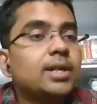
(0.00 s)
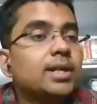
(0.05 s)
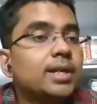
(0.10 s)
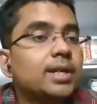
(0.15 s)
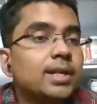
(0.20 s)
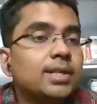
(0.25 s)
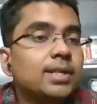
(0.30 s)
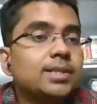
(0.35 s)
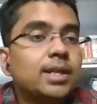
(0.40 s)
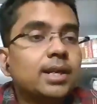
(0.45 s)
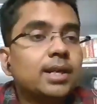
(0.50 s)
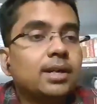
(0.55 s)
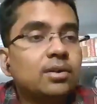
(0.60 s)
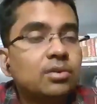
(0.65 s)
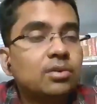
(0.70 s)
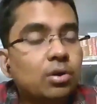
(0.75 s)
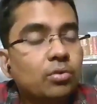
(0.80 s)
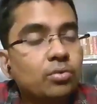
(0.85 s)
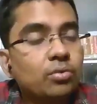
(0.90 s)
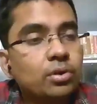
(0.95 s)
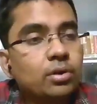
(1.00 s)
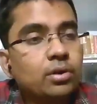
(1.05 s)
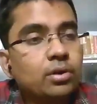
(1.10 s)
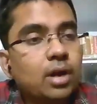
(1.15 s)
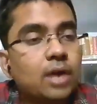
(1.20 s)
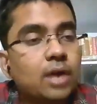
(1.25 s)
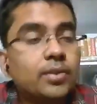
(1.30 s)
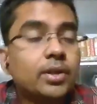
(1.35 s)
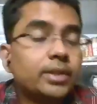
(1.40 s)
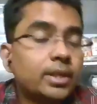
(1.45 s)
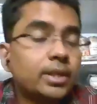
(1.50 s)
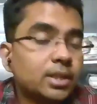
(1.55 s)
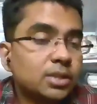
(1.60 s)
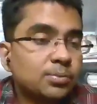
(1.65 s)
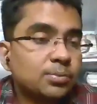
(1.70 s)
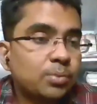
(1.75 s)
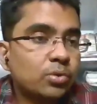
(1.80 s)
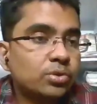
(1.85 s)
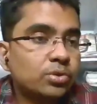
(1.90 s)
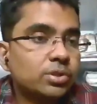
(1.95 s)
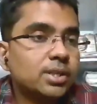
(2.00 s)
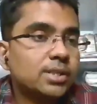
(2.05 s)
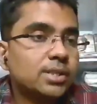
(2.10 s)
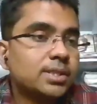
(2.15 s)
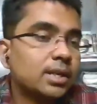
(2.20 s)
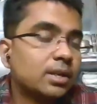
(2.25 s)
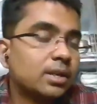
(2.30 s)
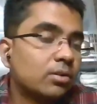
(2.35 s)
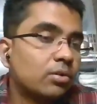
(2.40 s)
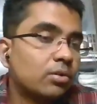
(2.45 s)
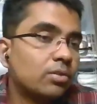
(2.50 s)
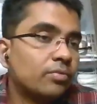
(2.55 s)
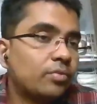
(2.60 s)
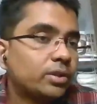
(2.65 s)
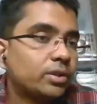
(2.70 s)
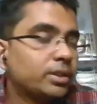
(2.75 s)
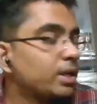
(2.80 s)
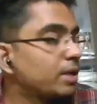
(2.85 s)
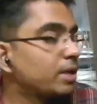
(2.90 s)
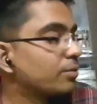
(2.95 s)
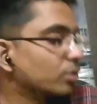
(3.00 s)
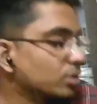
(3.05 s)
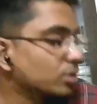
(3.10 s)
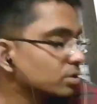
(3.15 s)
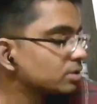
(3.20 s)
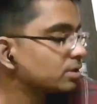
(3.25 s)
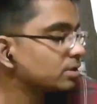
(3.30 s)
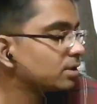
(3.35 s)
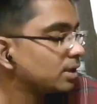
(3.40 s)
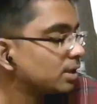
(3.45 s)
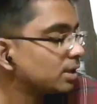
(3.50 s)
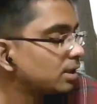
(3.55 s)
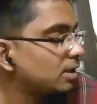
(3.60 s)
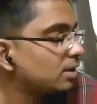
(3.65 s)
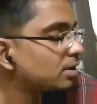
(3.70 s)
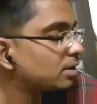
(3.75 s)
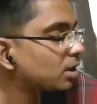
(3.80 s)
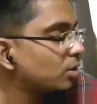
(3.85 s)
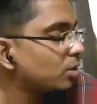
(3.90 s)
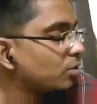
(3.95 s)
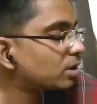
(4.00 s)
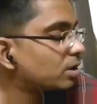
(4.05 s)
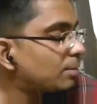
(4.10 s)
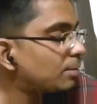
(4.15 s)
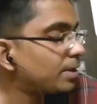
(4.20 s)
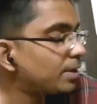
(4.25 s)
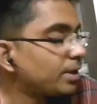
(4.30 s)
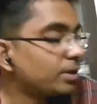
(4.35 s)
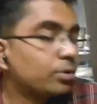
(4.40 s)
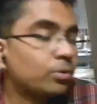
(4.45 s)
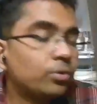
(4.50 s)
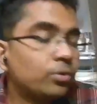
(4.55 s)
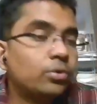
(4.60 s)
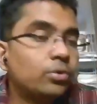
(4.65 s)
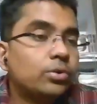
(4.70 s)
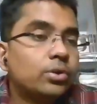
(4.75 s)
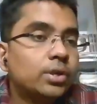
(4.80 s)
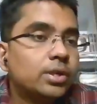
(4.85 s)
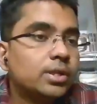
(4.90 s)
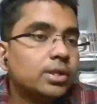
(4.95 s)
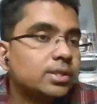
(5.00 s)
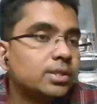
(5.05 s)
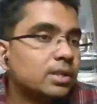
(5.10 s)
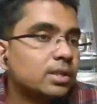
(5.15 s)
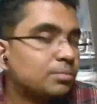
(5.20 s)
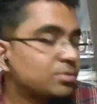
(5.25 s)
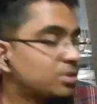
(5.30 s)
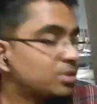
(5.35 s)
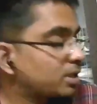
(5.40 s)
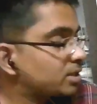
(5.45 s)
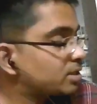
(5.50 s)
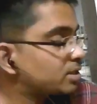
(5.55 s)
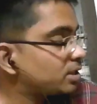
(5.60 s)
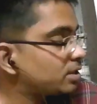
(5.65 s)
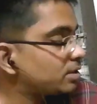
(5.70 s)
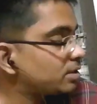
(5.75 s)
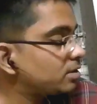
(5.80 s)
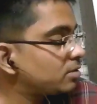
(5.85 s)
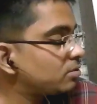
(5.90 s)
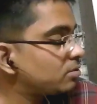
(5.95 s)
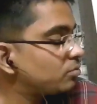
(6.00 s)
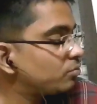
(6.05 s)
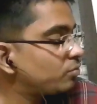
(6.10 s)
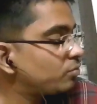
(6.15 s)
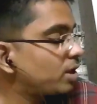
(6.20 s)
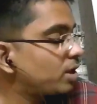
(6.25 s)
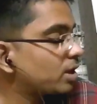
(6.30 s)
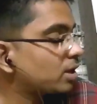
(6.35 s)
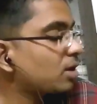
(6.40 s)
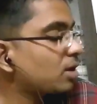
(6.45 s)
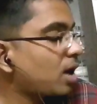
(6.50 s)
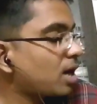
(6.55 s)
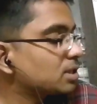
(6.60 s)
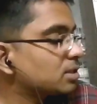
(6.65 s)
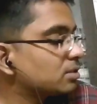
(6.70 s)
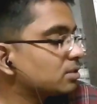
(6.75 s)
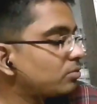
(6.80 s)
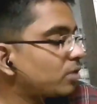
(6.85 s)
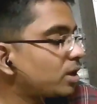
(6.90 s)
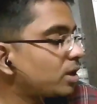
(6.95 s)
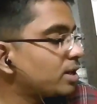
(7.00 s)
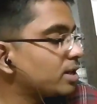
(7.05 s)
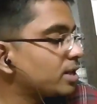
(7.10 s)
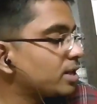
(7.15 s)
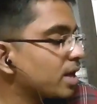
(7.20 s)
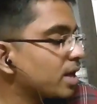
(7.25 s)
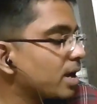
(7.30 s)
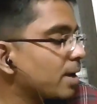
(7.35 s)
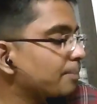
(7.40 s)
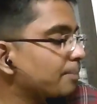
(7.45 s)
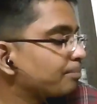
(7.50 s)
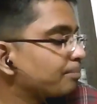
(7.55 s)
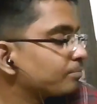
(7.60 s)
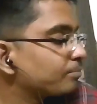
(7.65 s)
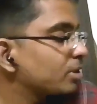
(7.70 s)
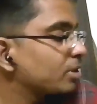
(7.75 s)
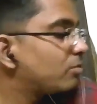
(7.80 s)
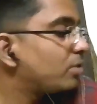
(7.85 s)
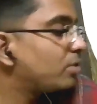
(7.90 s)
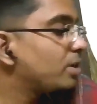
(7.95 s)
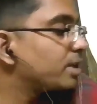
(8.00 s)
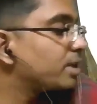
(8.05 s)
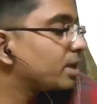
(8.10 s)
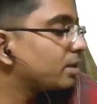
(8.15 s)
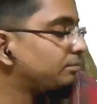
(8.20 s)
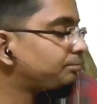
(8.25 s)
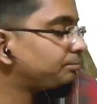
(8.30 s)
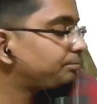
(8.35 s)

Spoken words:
is a ground, other than the spouse, is a ground for the divorce. Now coming to subsection clause 1A, 1A.